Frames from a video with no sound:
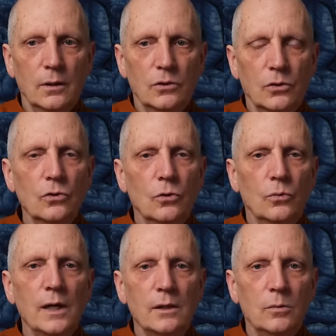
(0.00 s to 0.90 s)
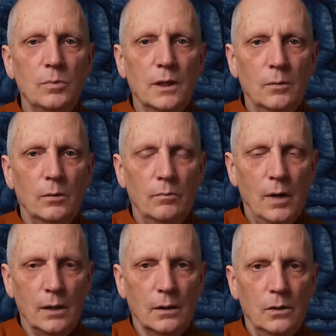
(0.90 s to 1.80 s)
a social right to become a
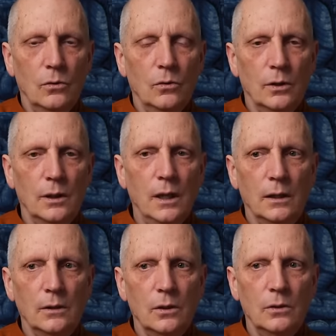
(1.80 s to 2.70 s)
monk or a nun.